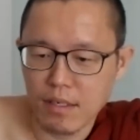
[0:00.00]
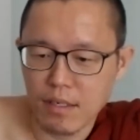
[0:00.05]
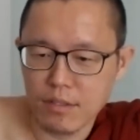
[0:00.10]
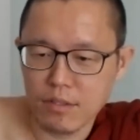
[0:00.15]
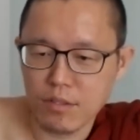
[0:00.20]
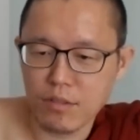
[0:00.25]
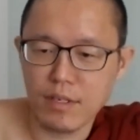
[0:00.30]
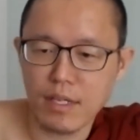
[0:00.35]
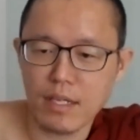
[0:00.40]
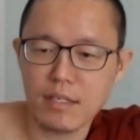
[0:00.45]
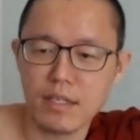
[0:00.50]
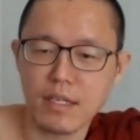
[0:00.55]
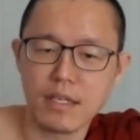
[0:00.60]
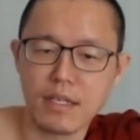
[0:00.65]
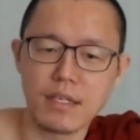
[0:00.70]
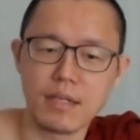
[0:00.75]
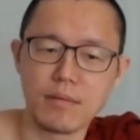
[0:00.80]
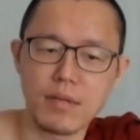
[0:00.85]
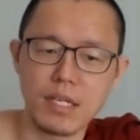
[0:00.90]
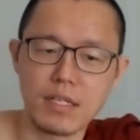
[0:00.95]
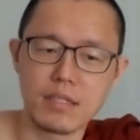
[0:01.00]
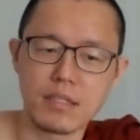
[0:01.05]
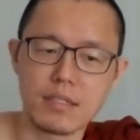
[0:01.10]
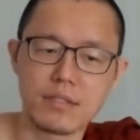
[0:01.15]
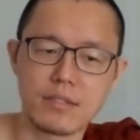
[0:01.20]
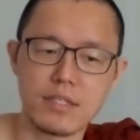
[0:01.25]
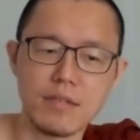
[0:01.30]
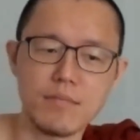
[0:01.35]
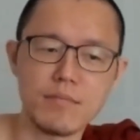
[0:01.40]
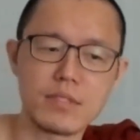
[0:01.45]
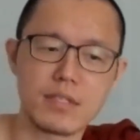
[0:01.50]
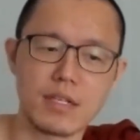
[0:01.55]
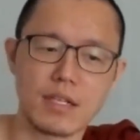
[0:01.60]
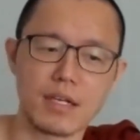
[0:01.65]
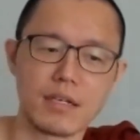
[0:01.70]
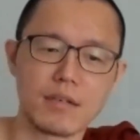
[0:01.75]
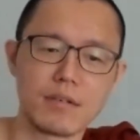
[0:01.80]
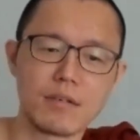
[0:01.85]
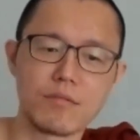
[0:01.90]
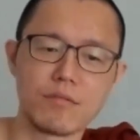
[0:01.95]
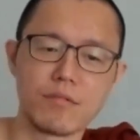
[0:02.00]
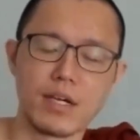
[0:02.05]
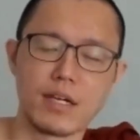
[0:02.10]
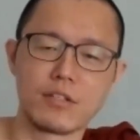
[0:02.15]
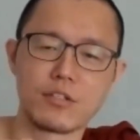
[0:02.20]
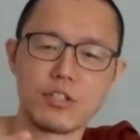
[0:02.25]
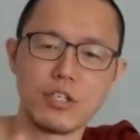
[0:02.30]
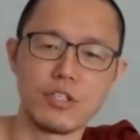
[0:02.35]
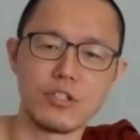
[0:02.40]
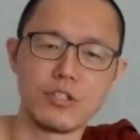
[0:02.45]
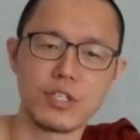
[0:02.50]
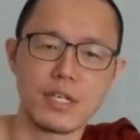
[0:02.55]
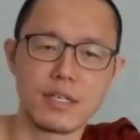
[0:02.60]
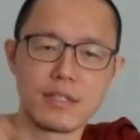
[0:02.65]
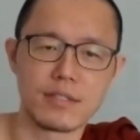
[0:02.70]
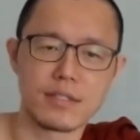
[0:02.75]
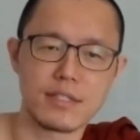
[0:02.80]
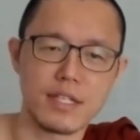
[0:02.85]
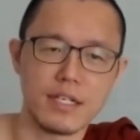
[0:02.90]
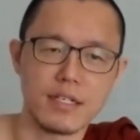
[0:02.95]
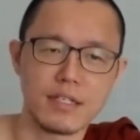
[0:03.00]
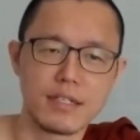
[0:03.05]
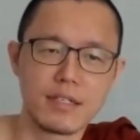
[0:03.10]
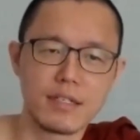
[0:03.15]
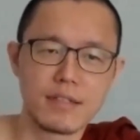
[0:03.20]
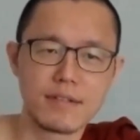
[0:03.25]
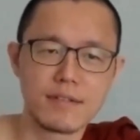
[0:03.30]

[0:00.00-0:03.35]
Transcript: So then it seems like we are changing a state.